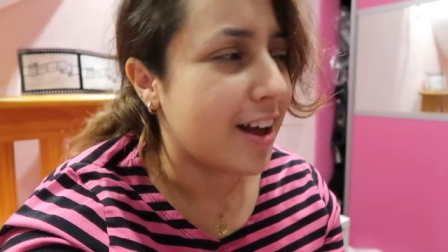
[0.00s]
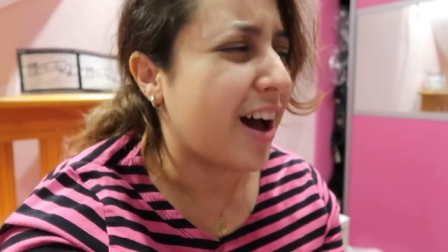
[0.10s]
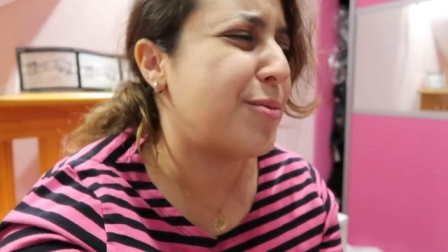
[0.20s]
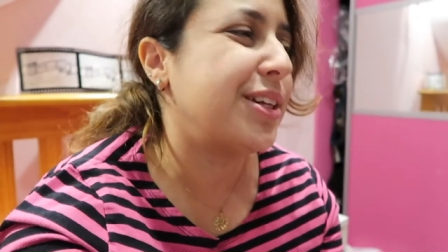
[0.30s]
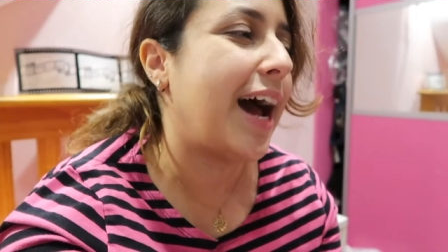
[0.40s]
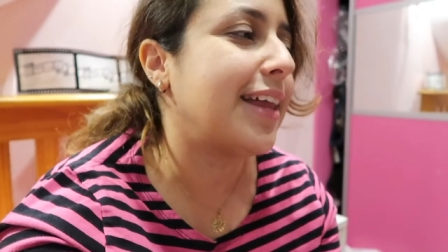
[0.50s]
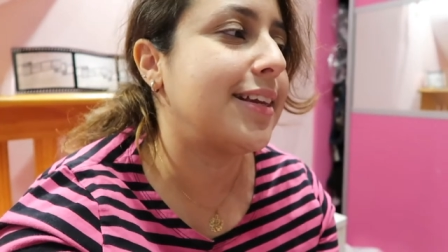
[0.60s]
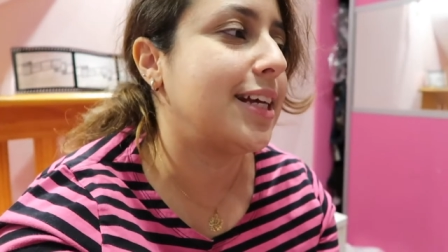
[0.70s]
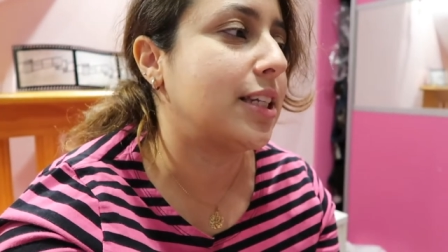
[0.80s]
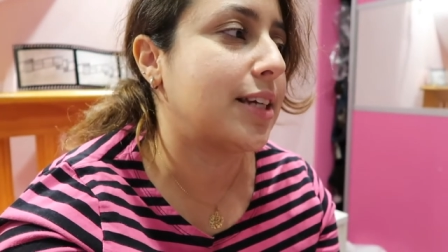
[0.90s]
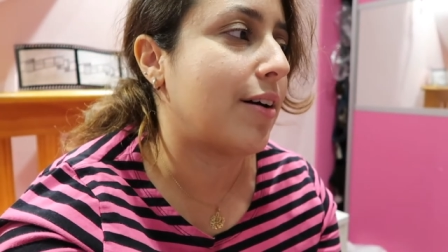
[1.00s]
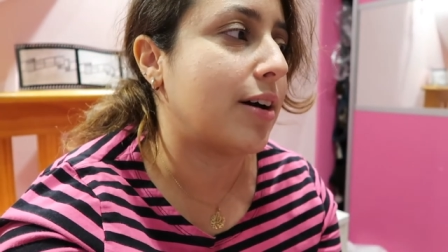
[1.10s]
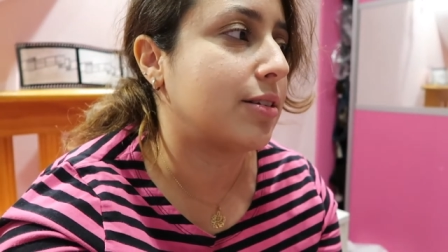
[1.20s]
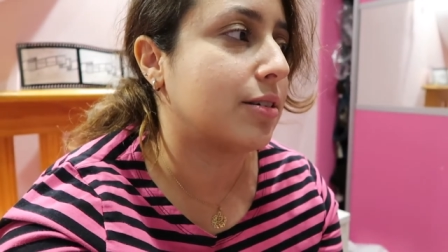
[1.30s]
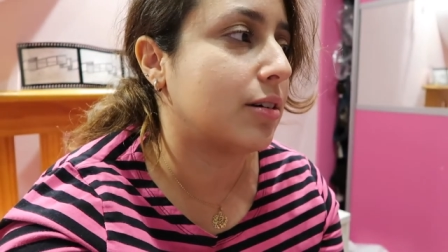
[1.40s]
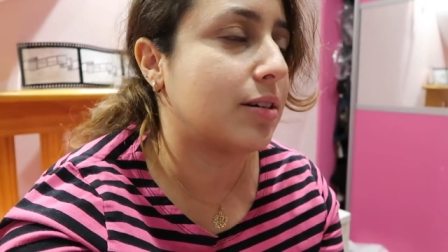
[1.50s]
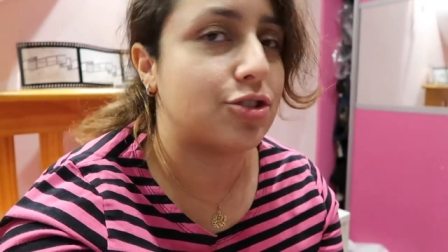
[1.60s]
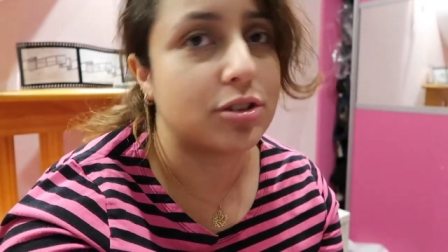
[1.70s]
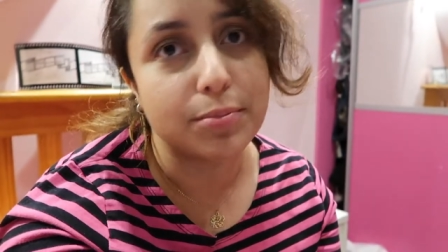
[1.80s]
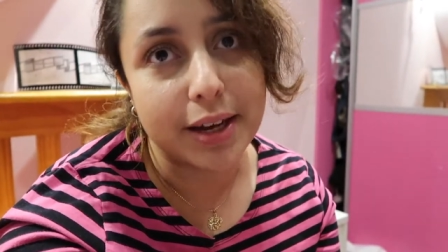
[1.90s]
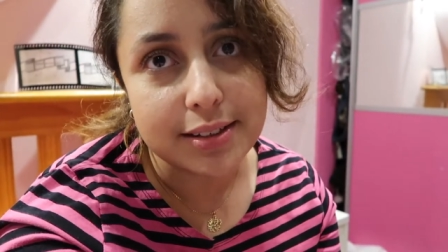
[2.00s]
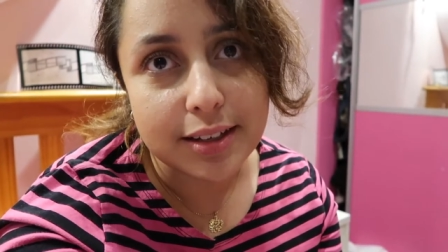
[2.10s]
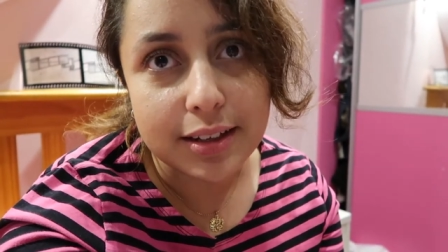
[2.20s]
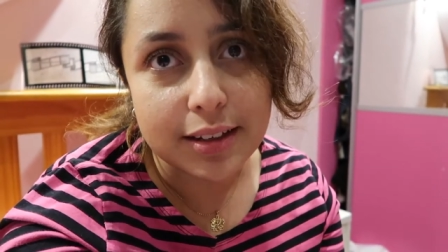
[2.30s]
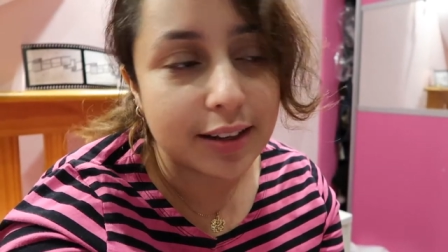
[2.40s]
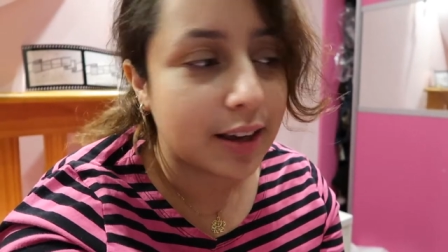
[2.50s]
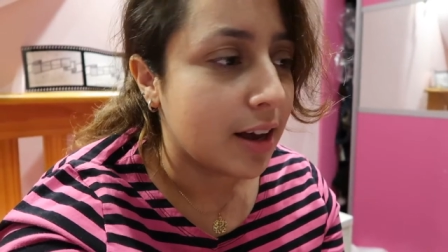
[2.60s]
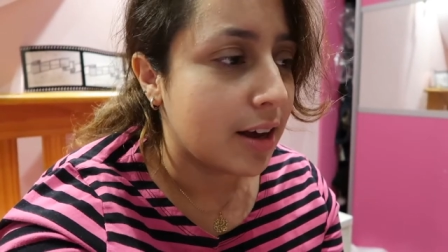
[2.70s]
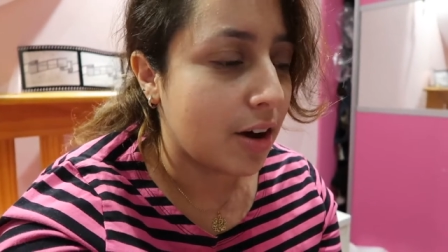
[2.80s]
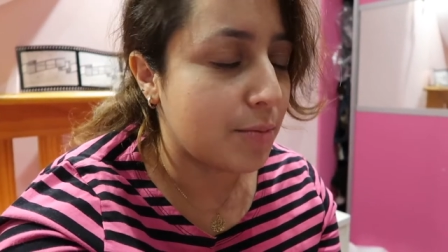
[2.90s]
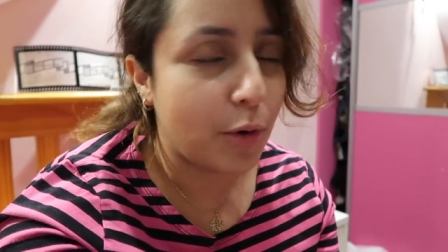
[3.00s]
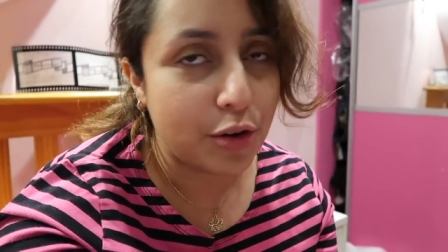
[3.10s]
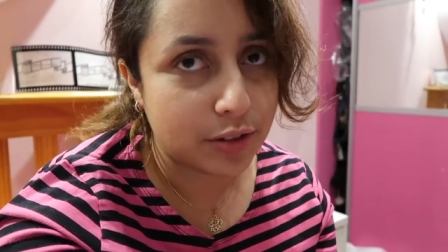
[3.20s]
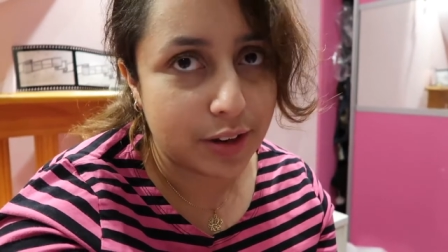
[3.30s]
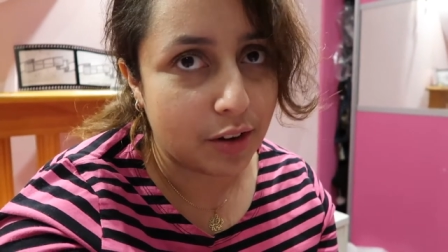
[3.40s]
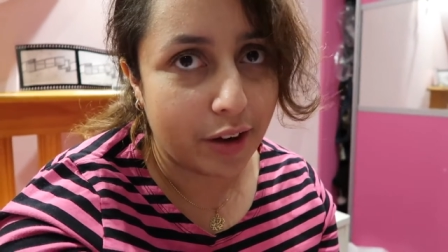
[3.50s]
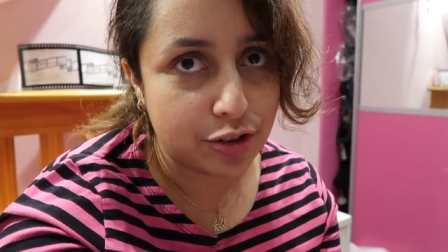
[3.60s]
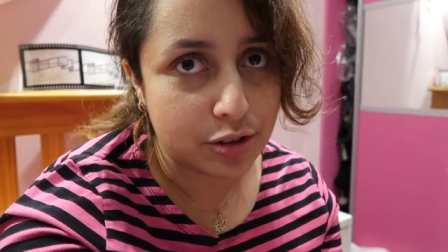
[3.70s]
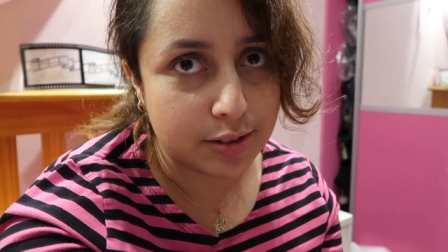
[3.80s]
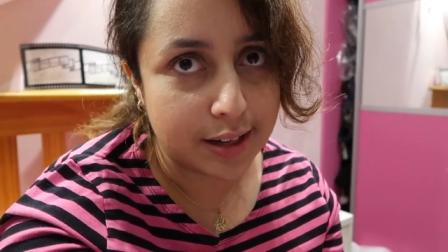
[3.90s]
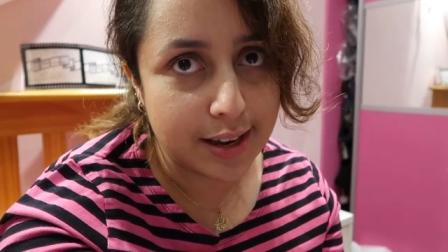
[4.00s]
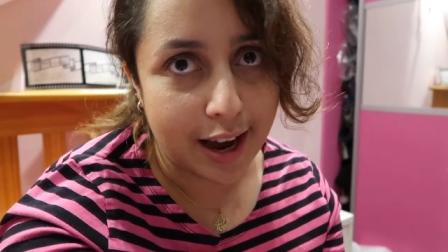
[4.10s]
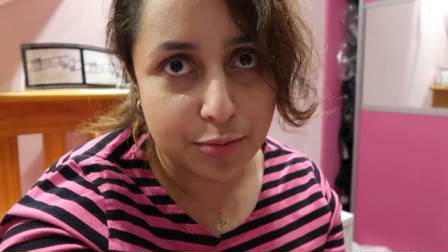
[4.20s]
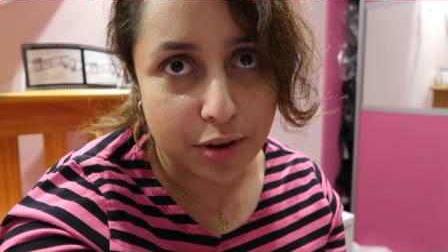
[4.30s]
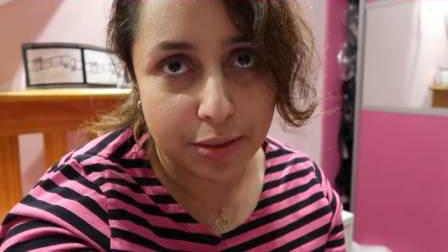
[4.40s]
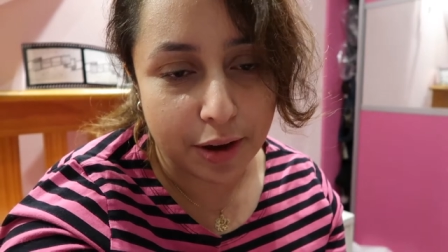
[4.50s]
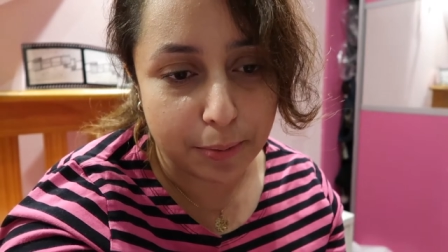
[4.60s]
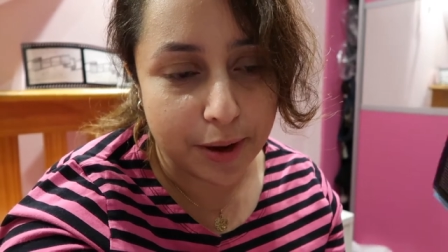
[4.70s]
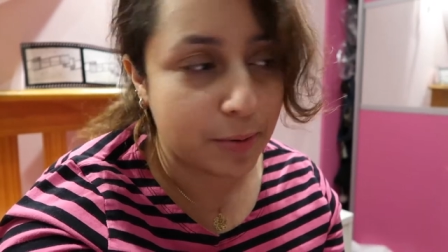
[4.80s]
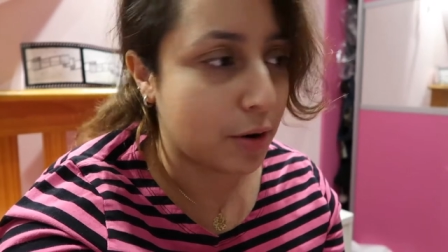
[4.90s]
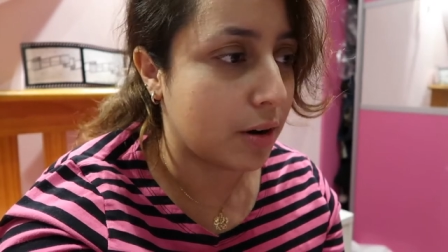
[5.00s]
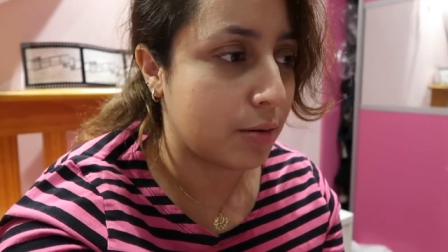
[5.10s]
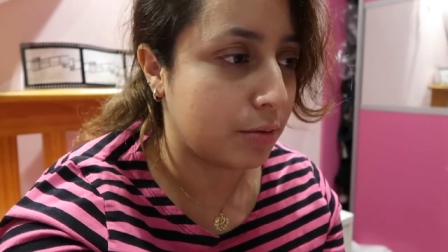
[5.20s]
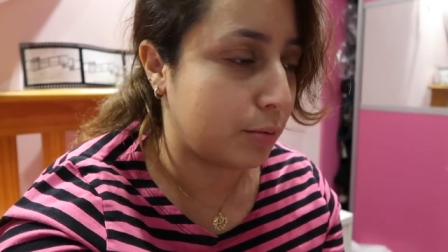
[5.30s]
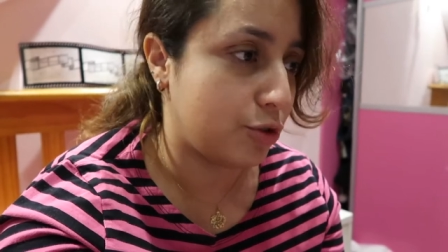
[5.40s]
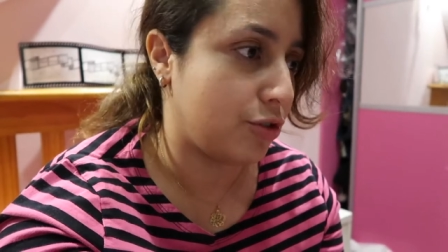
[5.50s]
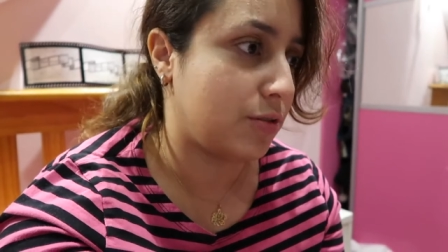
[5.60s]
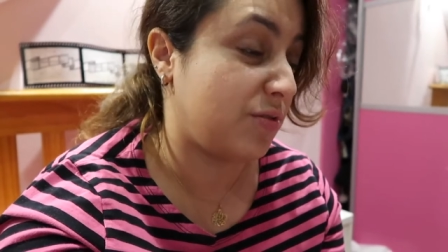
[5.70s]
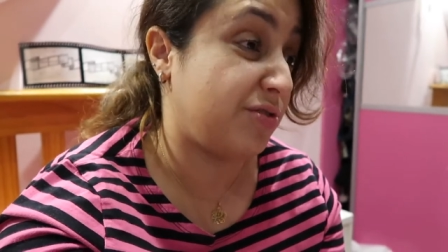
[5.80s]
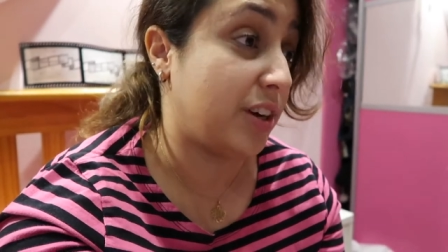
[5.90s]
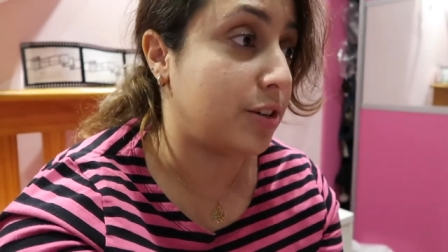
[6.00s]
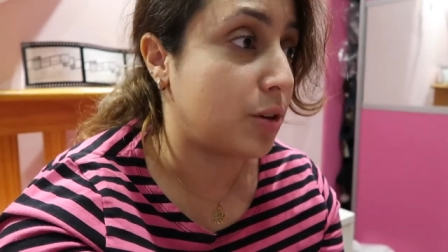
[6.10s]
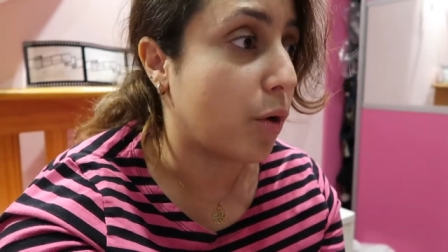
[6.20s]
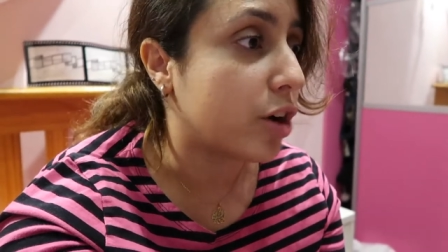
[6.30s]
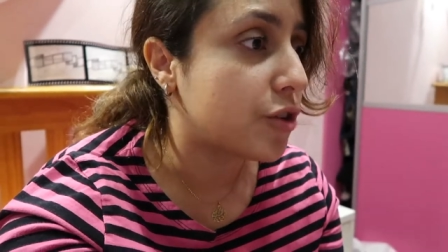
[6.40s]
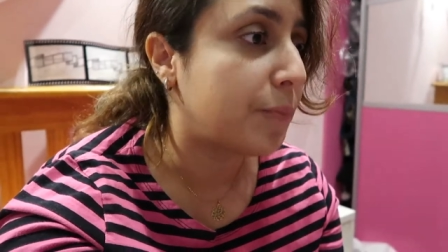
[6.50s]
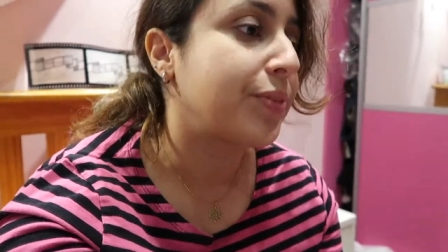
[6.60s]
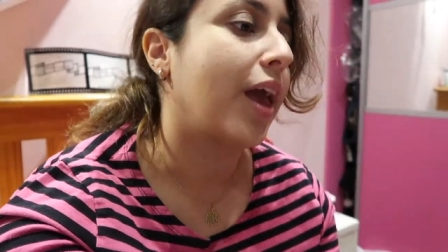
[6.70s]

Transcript: I mean, Hadley's character is just amazing. Like, most of the interactions that he had with other people were just funny to watch.